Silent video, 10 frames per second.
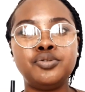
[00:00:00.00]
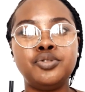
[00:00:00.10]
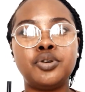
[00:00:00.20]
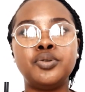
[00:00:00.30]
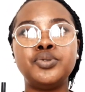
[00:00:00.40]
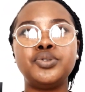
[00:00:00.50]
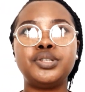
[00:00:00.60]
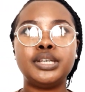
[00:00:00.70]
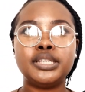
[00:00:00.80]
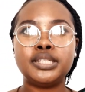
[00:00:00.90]
You're also
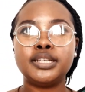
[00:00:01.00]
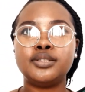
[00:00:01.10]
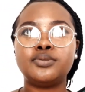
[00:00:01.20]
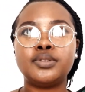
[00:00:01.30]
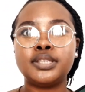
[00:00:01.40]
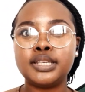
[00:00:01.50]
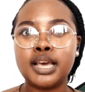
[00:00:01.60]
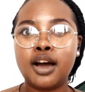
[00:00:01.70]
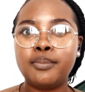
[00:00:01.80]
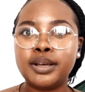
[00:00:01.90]
testing to see
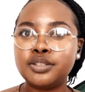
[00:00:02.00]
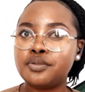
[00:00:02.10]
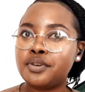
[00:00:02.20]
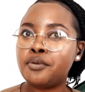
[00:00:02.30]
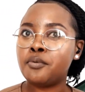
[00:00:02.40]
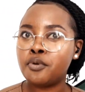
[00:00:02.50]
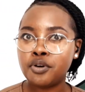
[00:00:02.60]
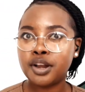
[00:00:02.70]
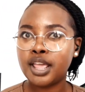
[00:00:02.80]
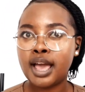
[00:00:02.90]
how much of a
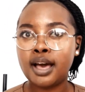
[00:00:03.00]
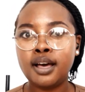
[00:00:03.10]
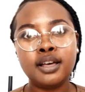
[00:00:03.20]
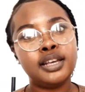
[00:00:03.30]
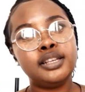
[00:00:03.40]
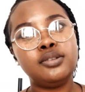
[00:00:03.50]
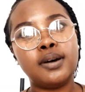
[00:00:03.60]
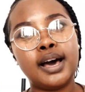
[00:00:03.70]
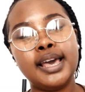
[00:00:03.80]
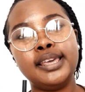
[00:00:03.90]
warrior you
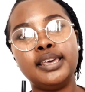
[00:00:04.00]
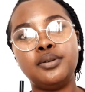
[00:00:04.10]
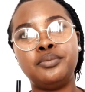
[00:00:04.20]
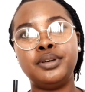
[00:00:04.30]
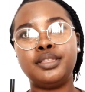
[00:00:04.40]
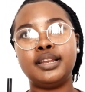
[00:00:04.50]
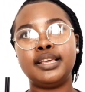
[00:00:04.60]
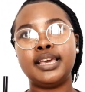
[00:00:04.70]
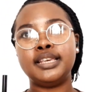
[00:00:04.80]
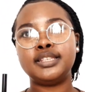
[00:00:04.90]
are hiking with in
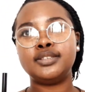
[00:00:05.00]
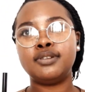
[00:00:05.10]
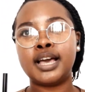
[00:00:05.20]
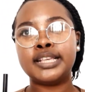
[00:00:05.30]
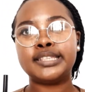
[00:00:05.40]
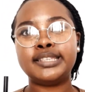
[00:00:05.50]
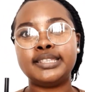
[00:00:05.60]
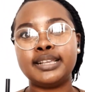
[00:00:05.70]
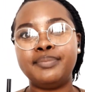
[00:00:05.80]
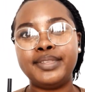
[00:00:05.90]
case you guys see
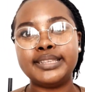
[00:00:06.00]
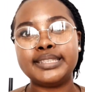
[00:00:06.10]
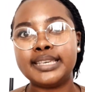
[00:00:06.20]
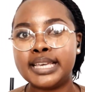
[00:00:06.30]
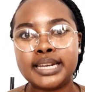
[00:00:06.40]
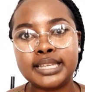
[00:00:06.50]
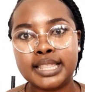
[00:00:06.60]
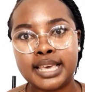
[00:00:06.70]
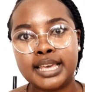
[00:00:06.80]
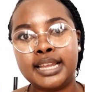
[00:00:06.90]
something scary
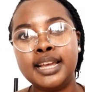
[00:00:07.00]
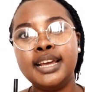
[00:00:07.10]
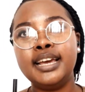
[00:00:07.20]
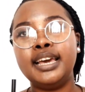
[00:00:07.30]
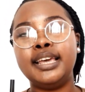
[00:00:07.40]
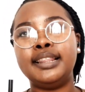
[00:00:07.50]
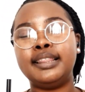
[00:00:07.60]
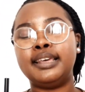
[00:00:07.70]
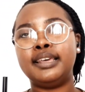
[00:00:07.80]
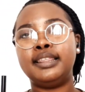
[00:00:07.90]
there in
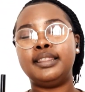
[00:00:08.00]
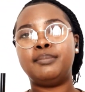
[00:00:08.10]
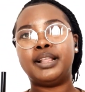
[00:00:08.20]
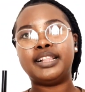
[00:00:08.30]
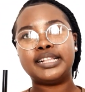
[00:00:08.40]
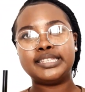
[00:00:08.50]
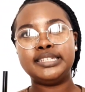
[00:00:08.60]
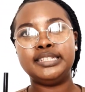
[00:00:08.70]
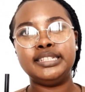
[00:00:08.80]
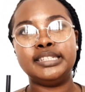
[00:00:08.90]
the
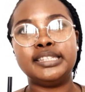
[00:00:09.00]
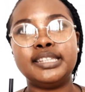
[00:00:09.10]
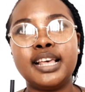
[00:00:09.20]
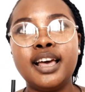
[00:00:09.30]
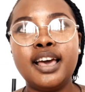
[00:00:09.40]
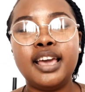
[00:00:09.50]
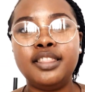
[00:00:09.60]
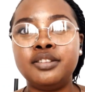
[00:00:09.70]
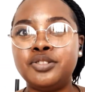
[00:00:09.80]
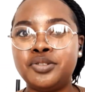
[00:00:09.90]
Mahlathini's,
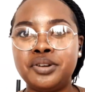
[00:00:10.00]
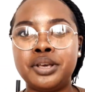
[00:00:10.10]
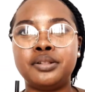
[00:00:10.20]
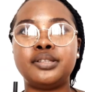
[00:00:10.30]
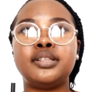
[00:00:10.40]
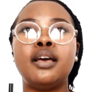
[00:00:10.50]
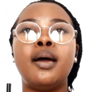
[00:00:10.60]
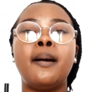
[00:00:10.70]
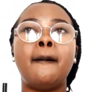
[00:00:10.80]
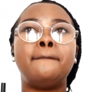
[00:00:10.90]
in the trails.
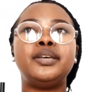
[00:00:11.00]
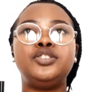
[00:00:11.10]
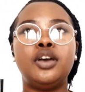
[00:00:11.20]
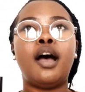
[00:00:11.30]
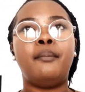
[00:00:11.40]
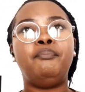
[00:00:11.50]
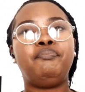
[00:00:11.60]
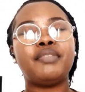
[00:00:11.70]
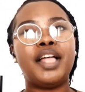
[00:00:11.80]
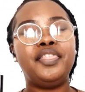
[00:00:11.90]
But yeah,
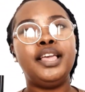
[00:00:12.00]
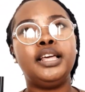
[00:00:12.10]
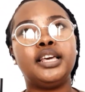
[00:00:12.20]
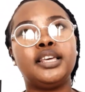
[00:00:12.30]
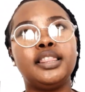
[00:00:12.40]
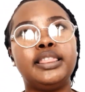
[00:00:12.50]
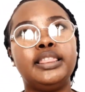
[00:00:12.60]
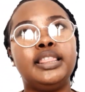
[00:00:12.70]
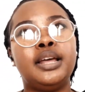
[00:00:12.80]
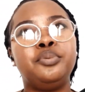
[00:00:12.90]
I think
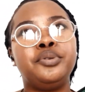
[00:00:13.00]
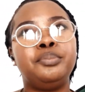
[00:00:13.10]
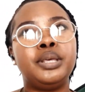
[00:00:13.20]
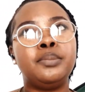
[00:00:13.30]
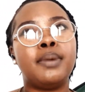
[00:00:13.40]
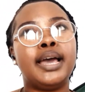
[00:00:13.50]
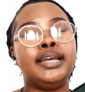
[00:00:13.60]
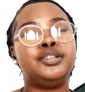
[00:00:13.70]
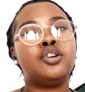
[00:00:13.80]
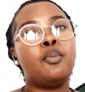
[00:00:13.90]
that would be
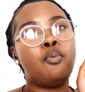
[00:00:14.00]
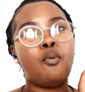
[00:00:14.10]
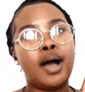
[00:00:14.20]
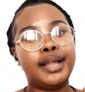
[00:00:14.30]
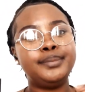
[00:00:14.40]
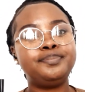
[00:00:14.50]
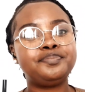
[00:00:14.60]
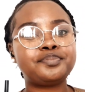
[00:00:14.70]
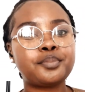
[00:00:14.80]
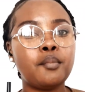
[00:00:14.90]
my top one.